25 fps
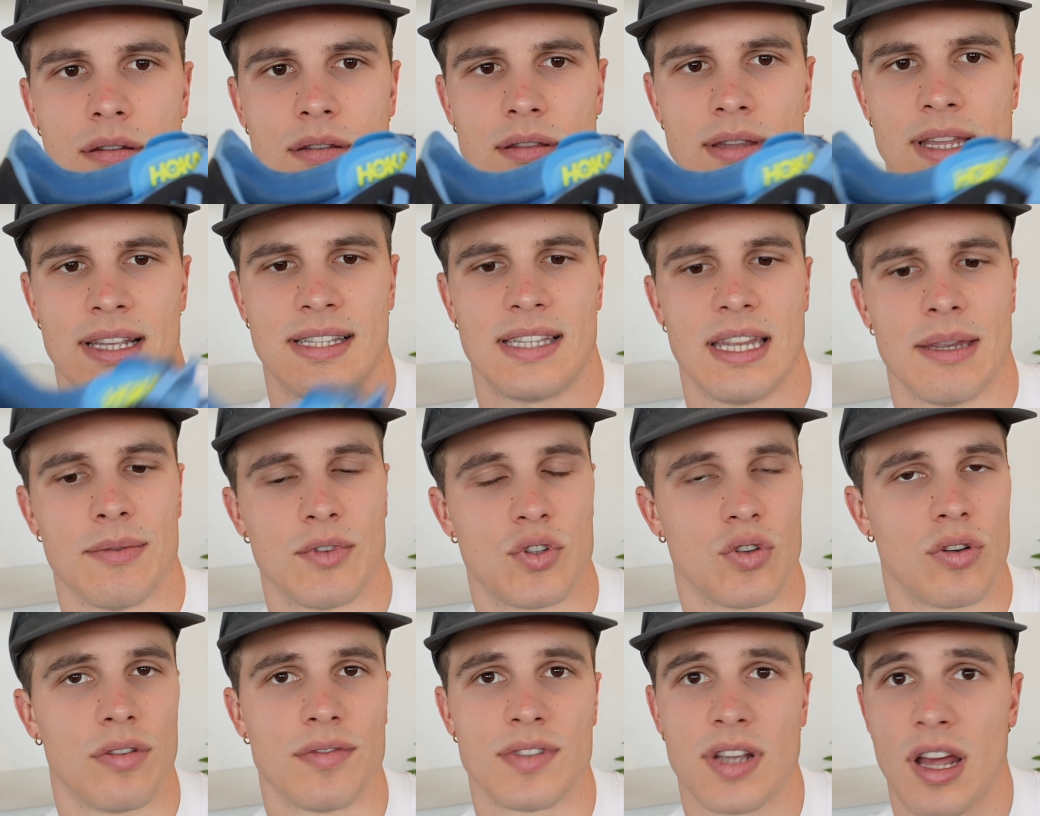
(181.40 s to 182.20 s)
they seem
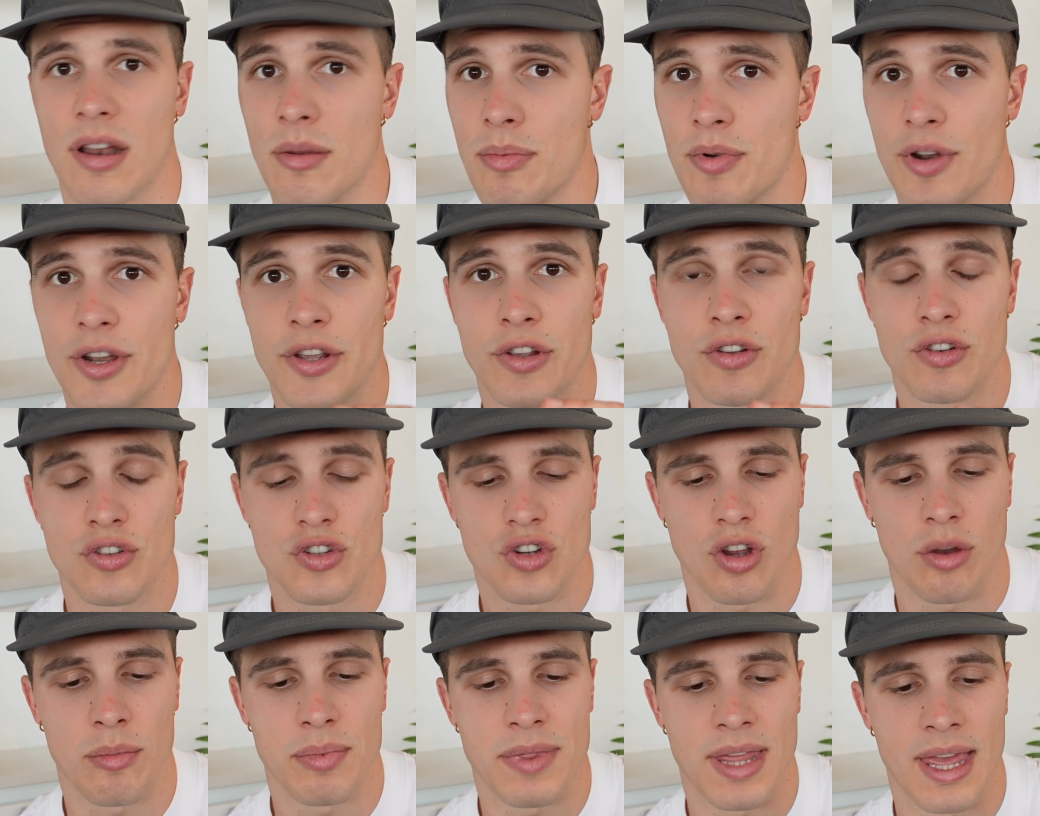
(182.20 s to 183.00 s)
to have done a pretty good
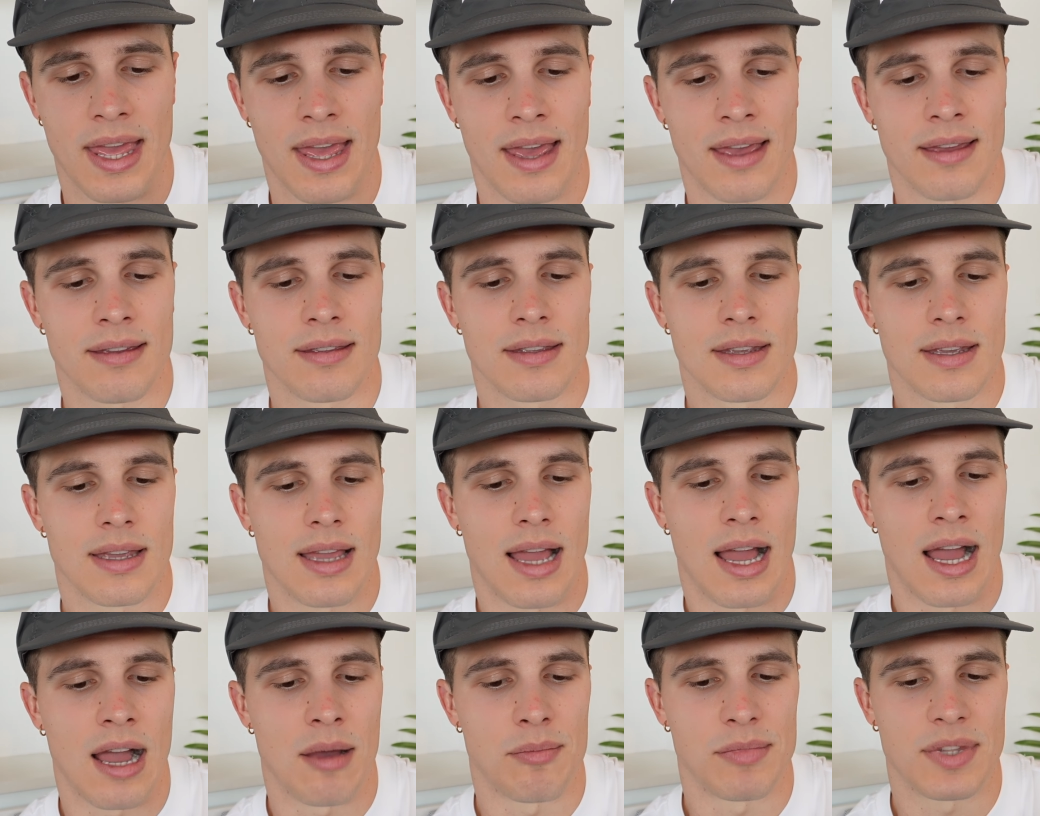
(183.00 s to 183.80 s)
job there.
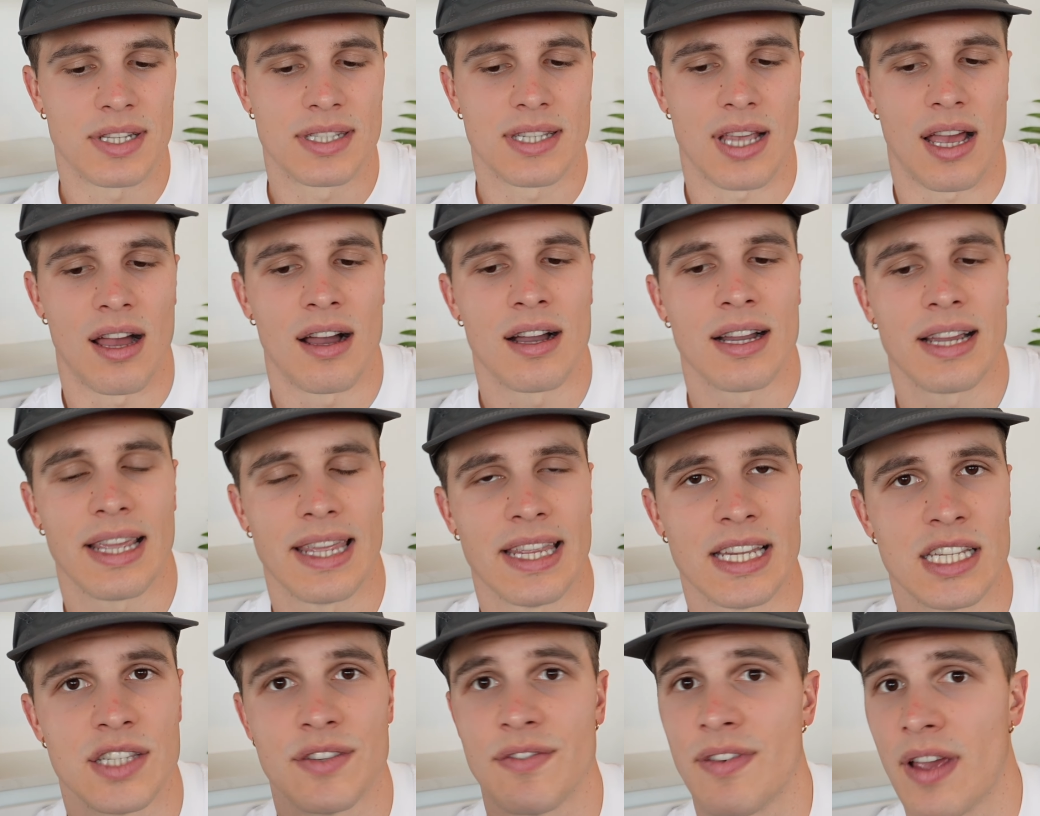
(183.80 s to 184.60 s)
The tongue
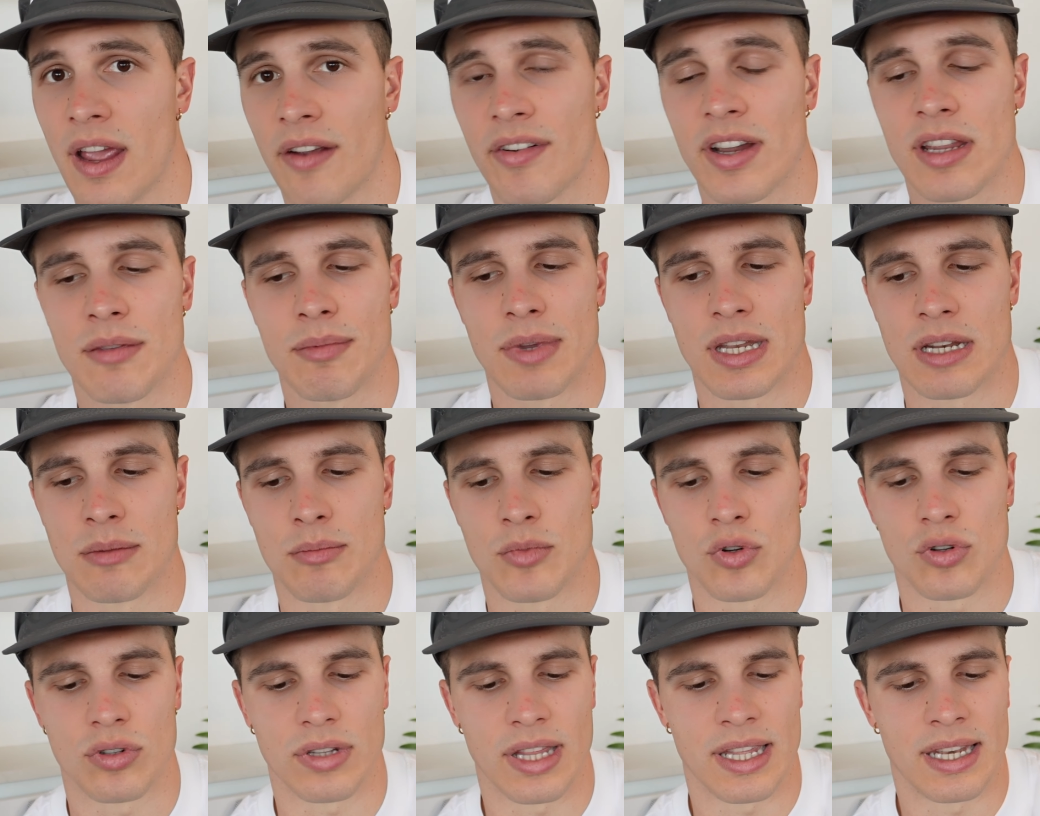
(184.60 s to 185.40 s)
is very
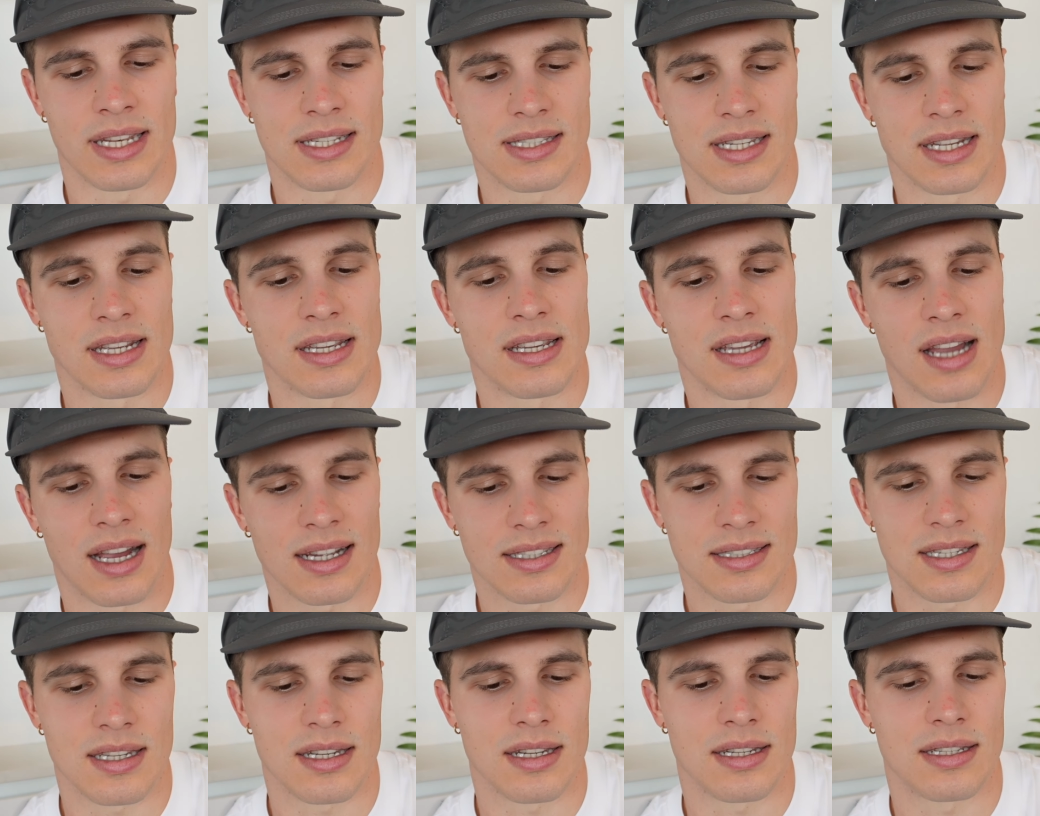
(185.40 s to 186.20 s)
minimal. It is a
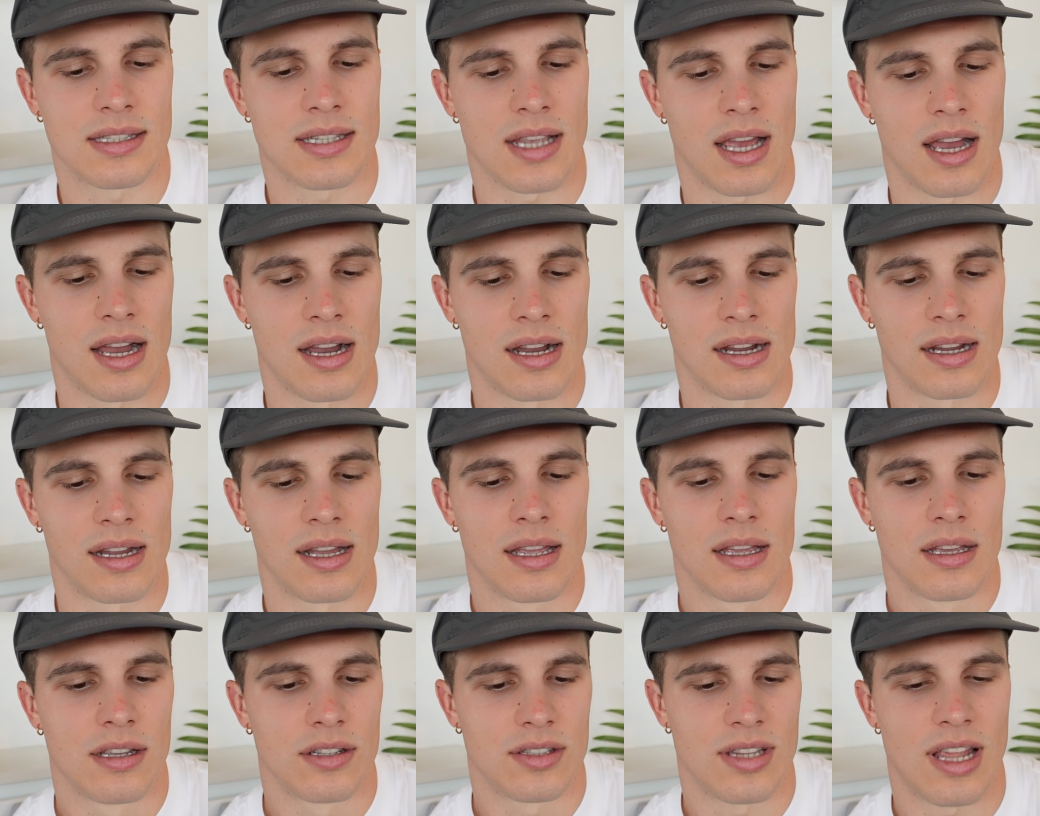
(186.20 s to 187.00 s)
gusseted tongue,
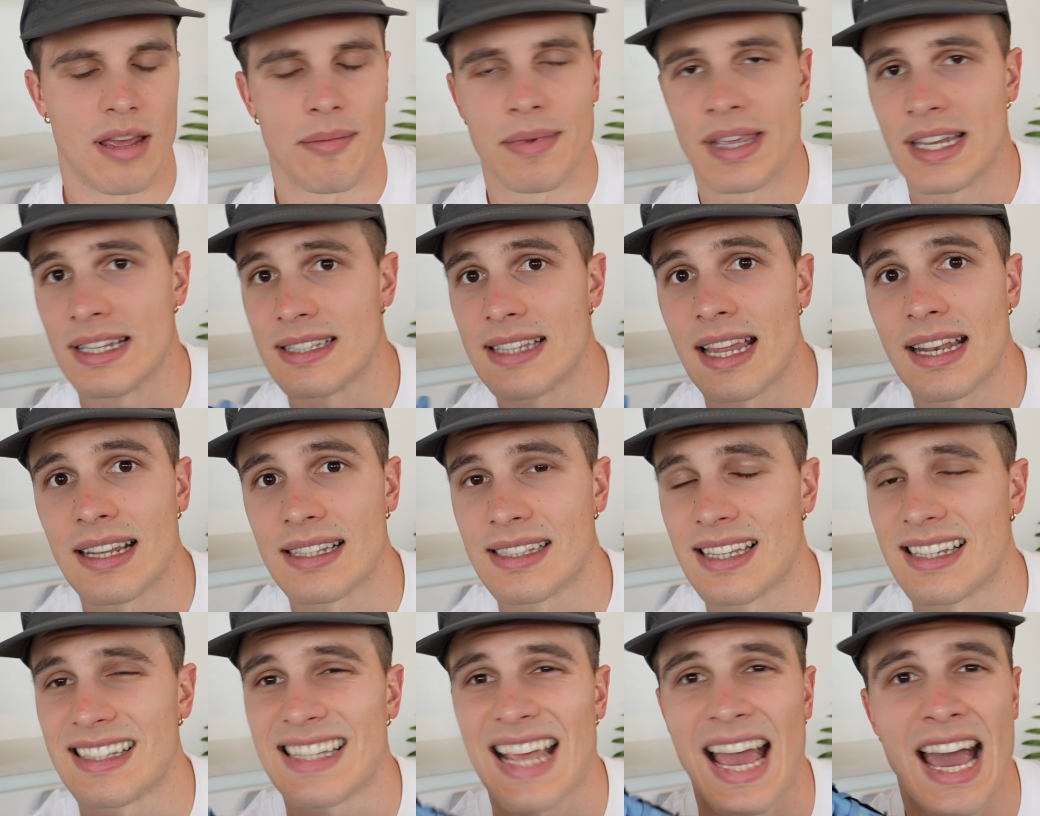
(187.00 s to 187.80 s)
so that means that
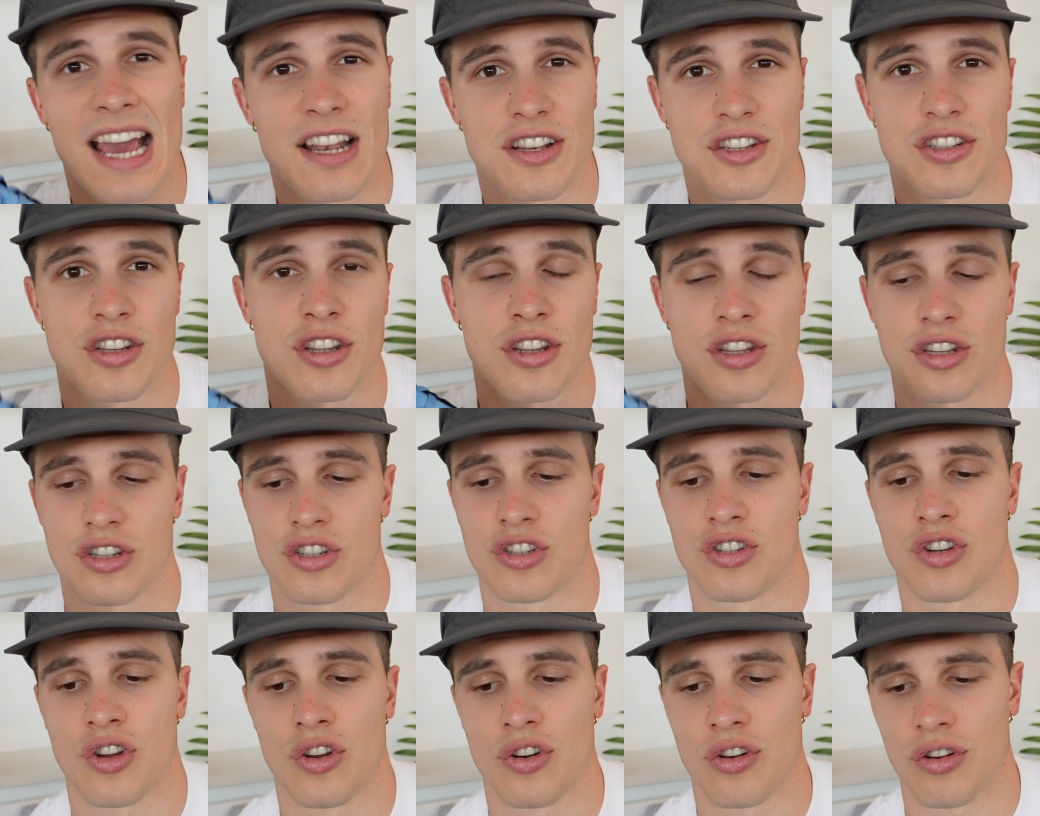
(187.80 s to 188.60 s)
it's attached to the
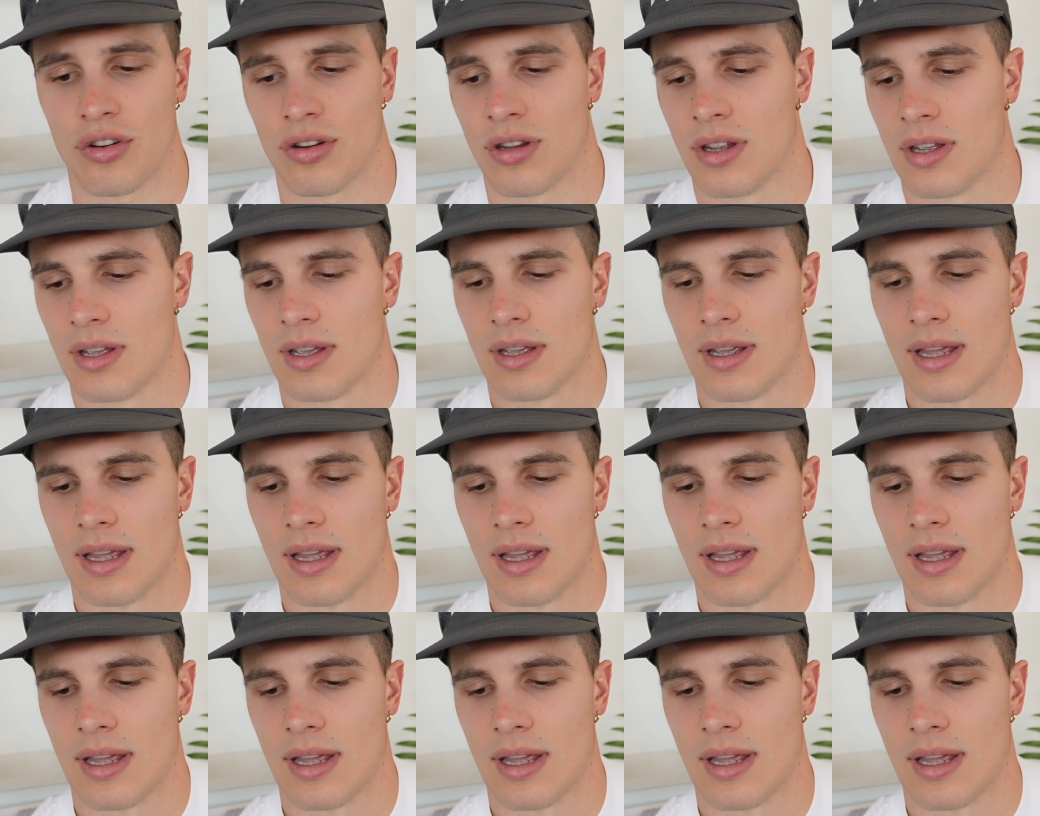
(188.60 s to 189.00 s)
shoe.